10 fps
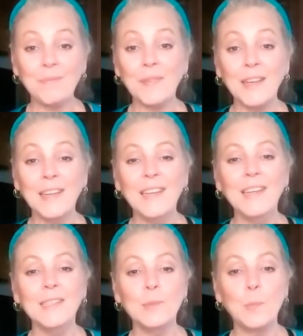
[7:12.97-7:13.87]
and
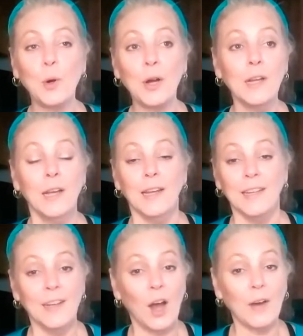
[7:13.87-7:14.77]
he's bored.
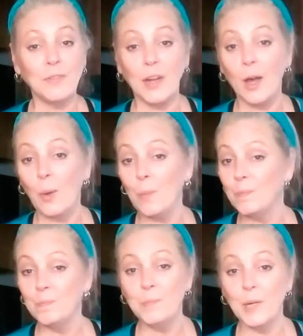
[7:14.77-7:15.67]
He offered to
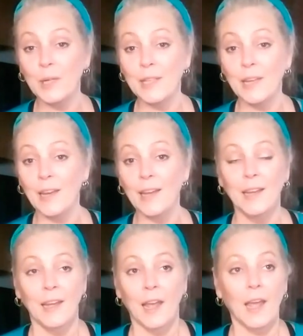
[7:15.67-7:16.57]
help build
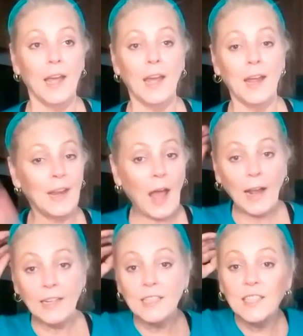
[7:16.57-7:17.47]
it, and
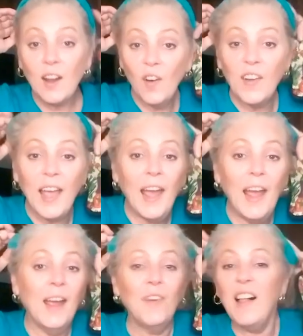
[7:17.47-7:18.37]
I just said,
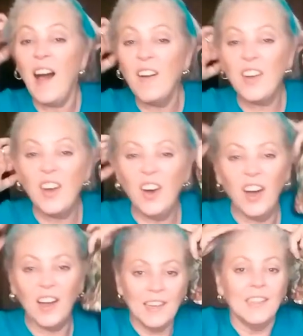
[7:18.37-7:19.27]
okay, well, I'll
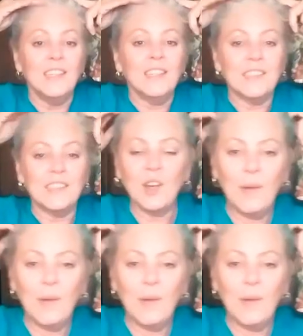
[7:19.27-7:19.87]
cook. So I'm